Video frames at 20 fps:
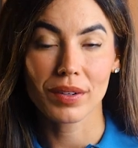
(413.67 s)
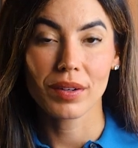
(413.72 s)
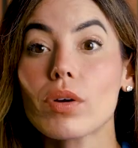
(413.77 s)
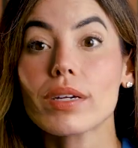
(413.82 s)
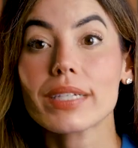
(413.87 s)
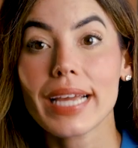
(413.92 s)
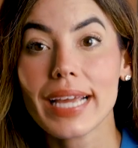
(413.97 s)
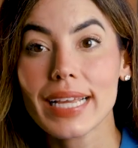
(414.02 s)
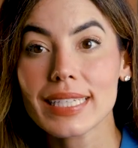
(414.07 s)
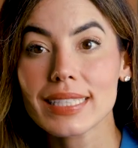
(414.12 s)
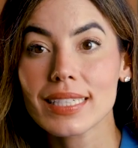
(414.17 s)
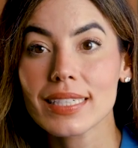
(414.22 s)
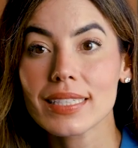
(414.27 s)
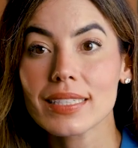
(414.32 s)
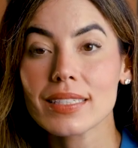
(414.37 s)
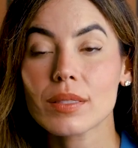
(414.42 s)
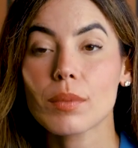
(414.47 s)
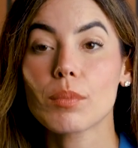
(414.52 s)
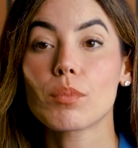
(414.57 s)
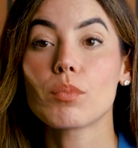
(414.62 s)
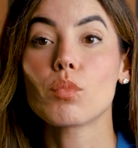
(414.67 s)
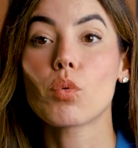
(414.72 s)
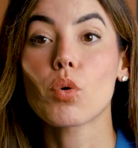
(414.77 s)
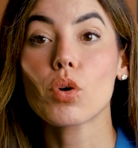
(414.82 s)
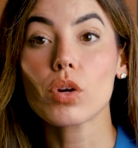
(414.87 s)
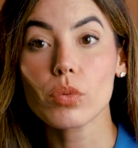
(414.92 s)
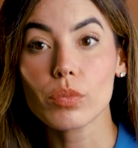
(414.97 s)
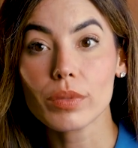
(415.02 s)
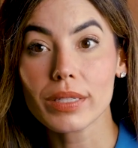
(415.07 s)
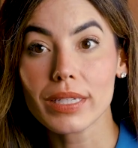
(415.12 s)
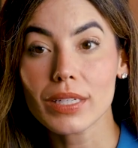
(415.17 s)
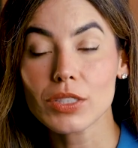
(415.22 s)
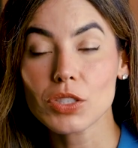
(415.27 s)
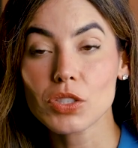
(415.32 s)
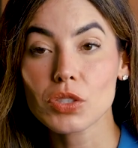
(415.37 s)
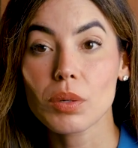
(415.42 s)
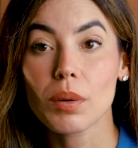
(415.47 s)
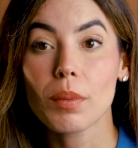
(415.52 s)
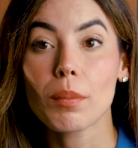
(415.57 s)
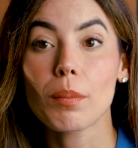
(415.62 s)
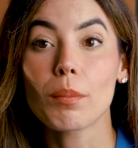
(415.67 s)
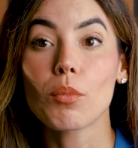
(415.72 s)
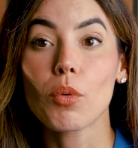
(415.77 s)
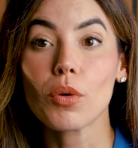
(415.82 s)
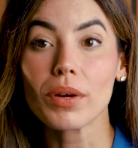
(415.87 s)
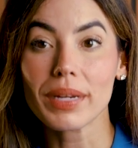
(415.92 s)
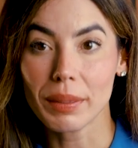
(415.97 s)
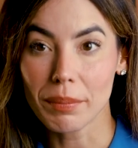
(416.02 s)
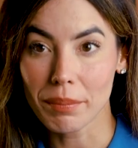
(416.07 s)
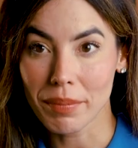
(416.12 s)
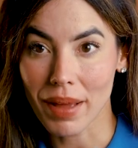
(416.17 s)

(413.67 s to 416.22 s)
More cases, more reach, more